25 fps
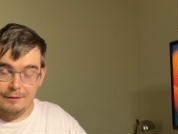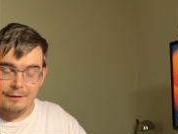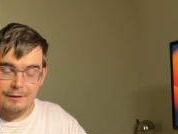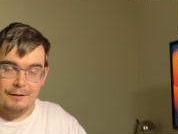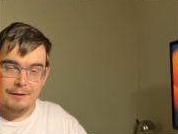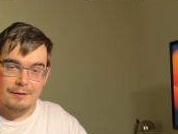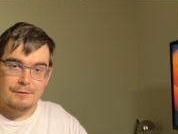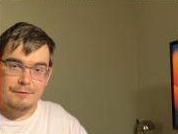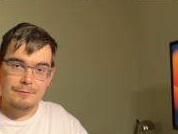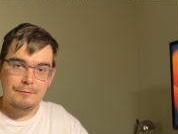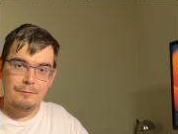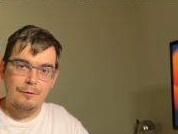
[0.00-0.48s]

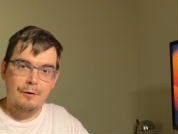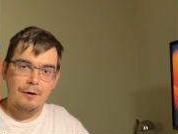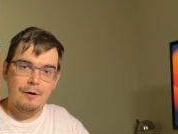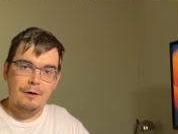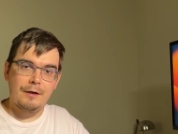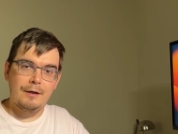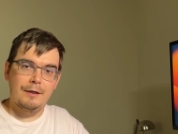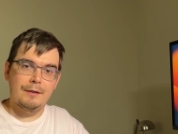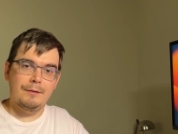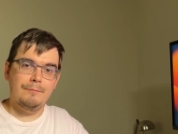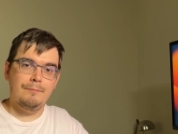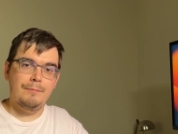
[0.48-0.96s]
his
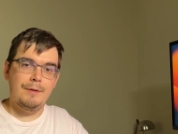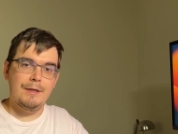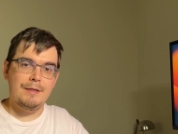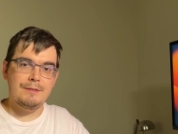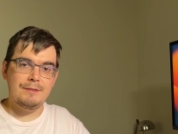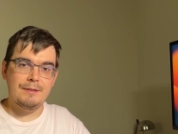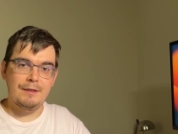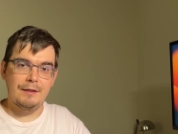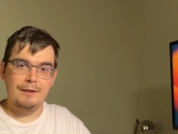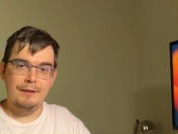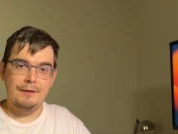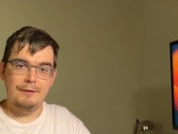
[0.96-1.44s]
work and
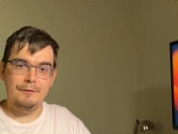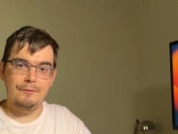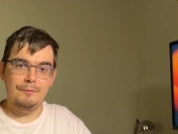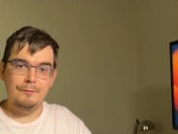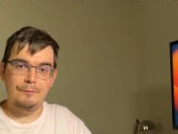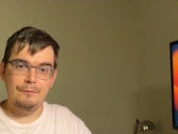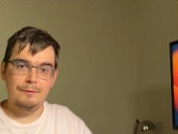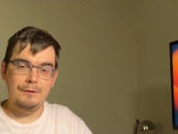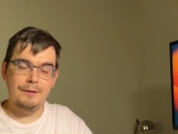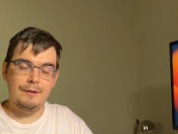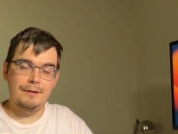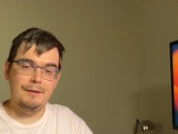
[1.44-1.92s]
basically
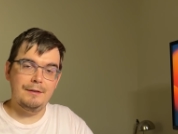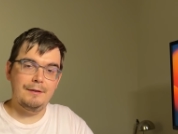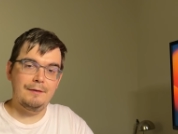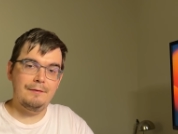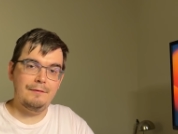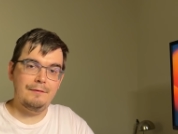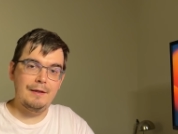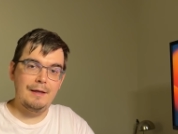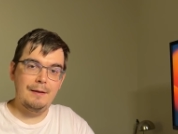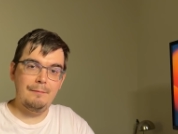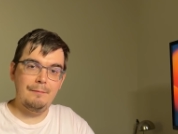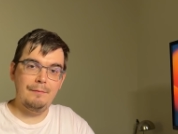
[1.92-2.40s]
do the
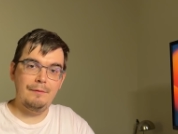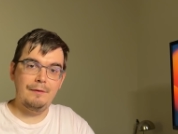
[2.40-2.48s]
same